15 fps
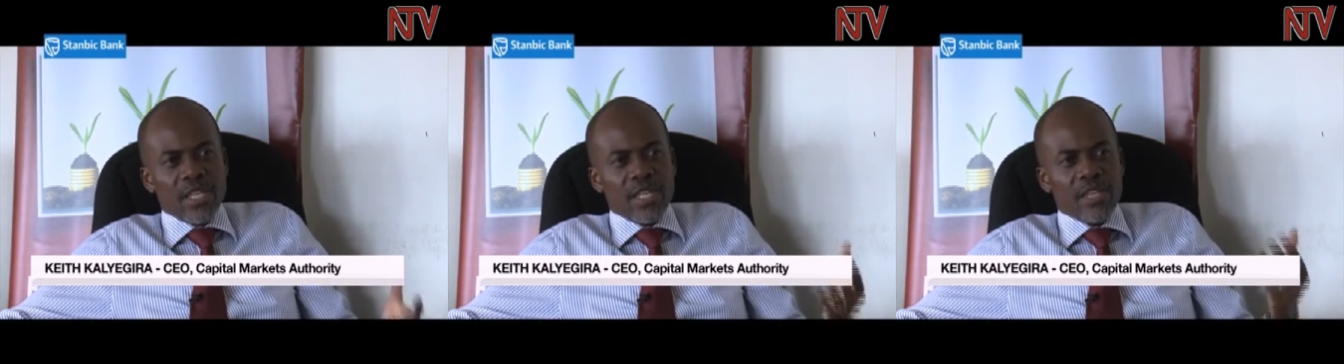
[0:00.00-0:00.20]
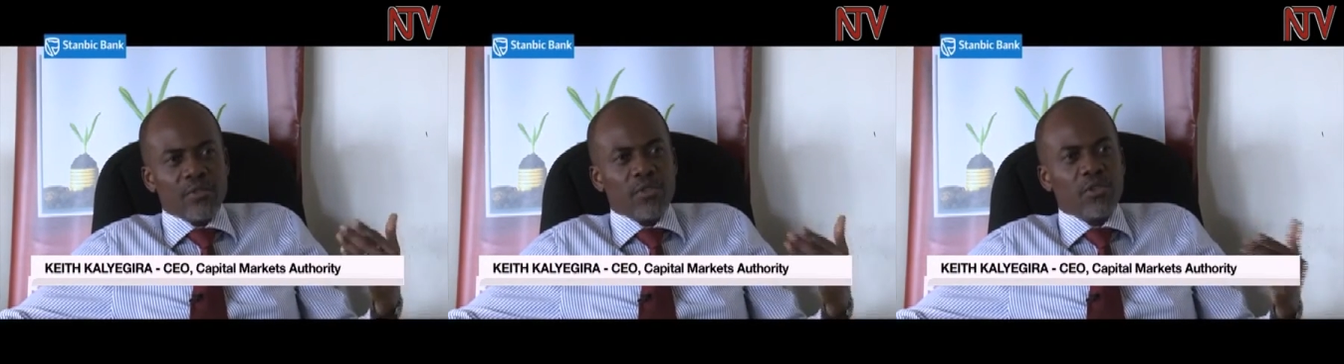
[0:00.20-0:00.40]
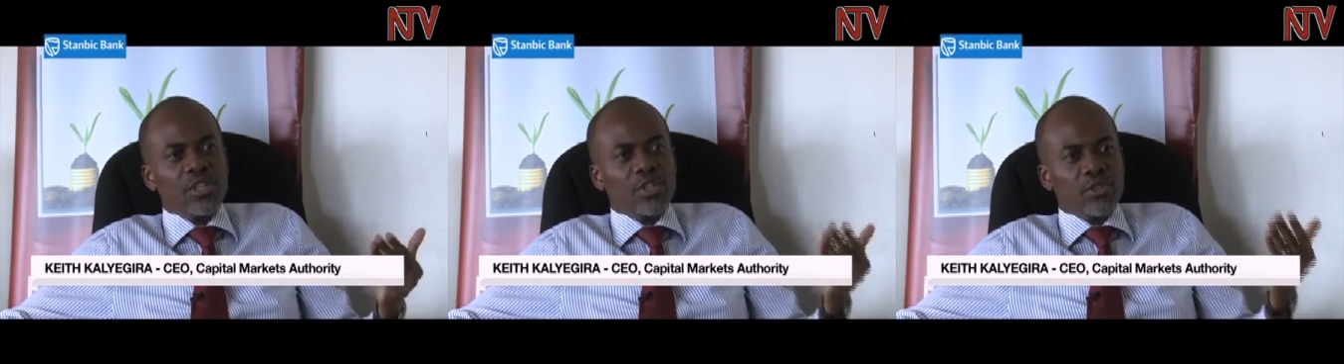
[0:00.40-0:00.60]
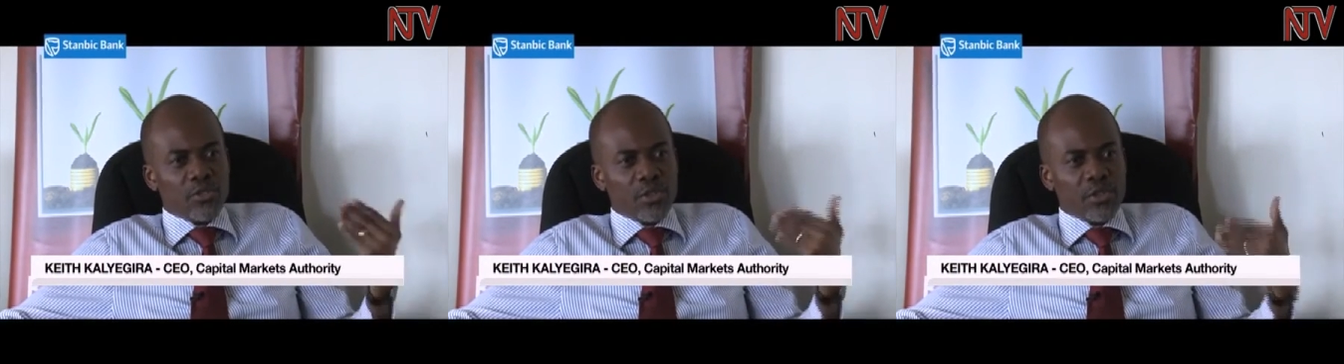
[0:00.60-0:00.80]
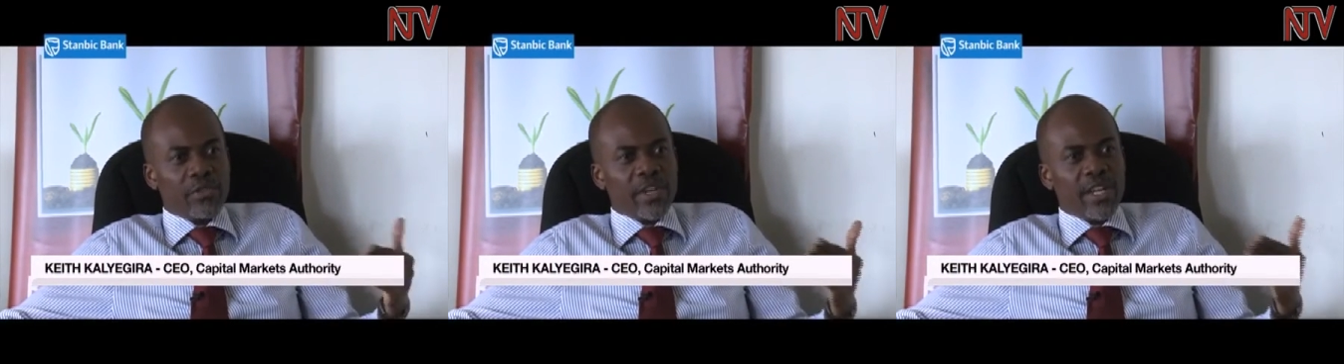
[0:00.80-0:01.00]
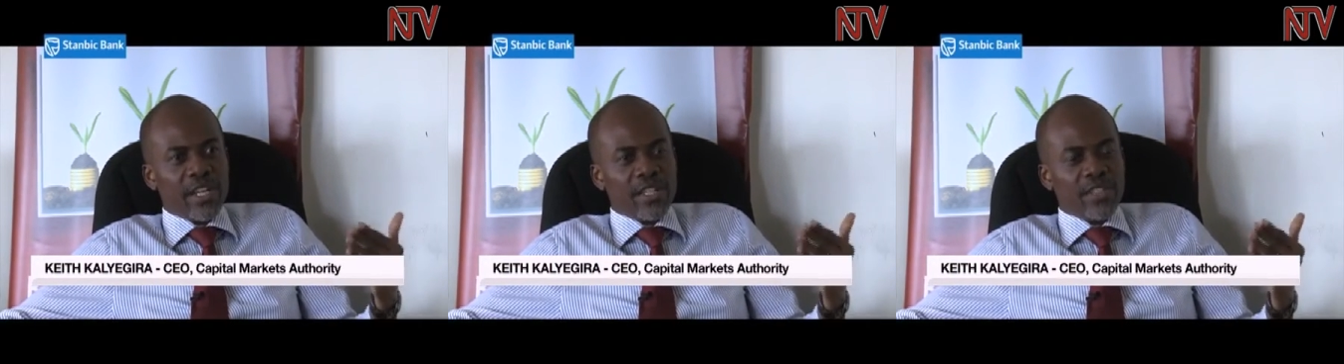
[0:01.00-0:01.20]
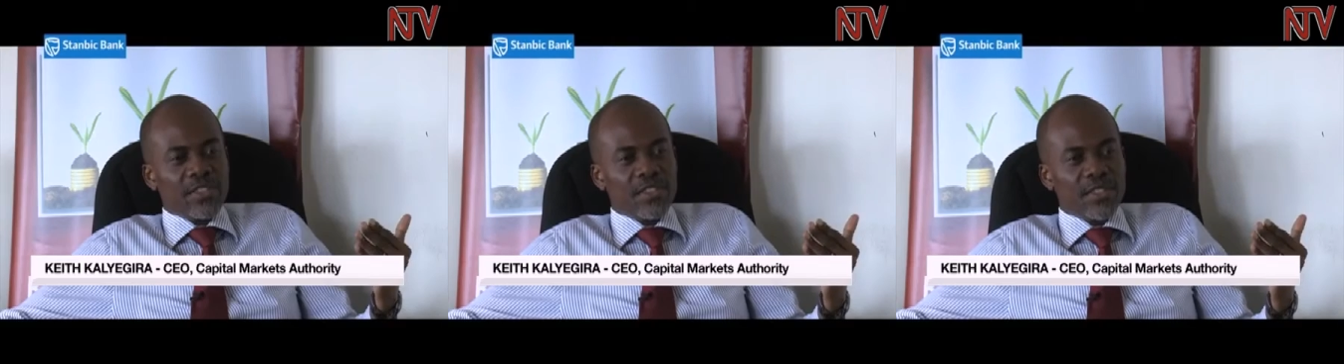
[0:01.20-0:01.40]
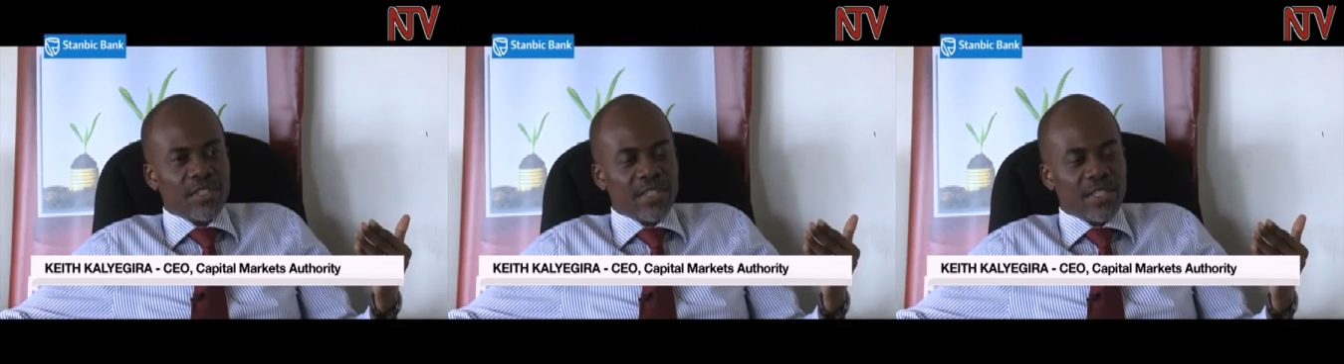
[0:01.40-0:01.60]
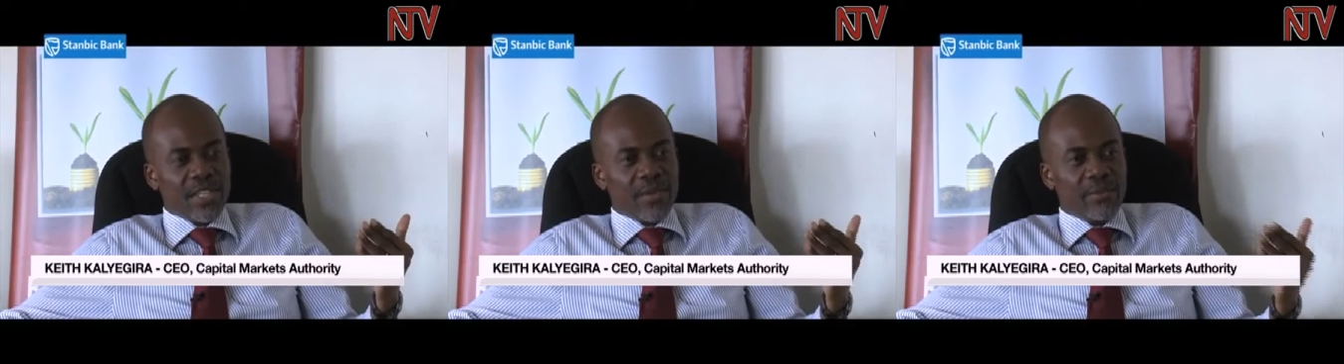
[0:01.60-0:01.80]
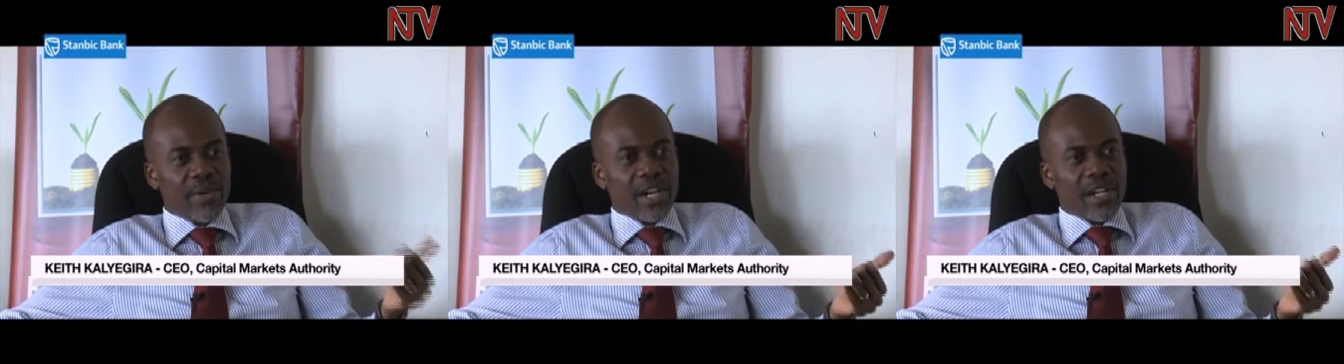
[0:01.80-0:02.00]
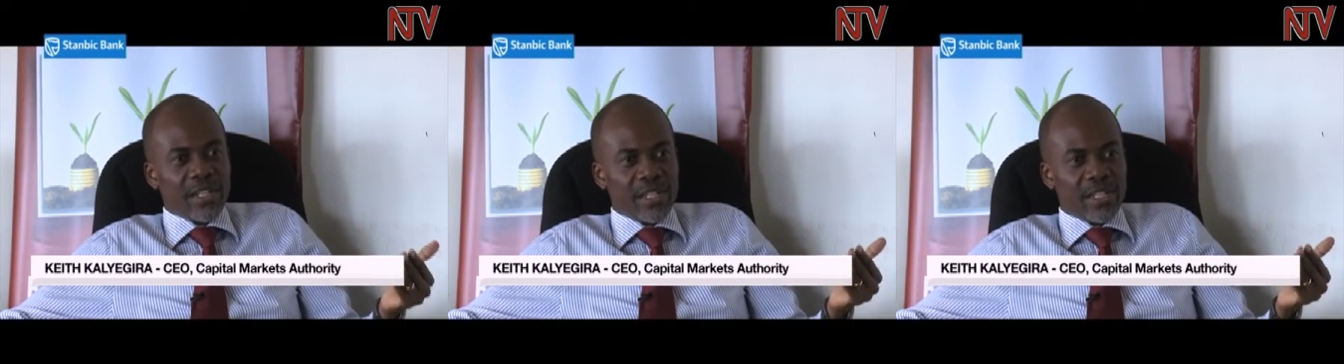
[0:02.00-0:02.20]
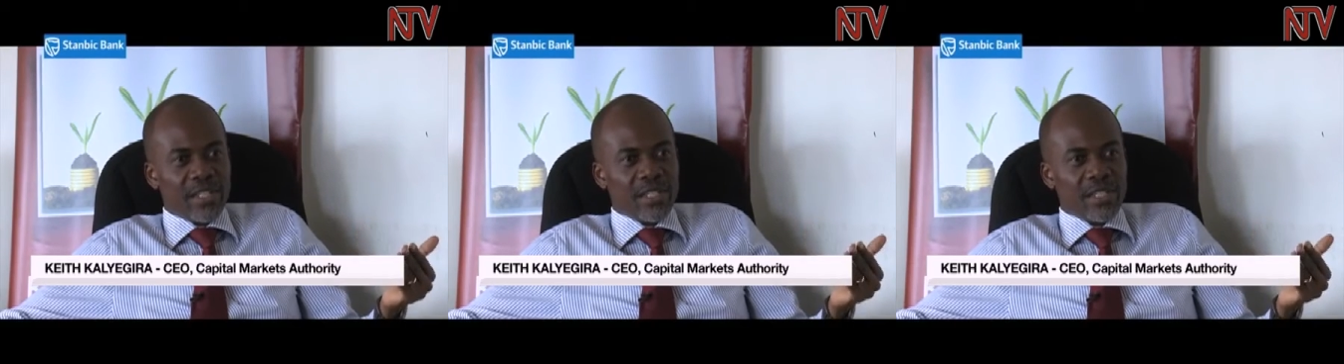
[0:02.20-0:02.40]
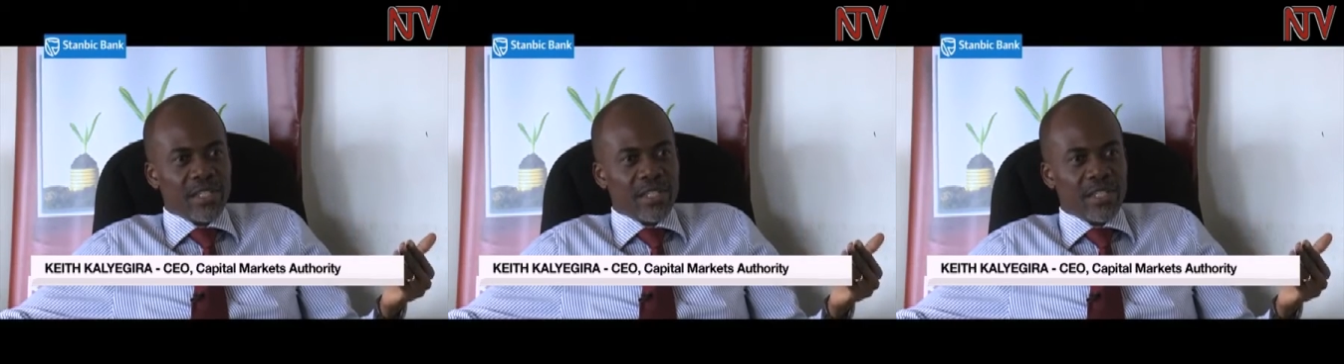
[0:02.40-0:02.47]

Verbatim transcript: if only to refinance their bank debt.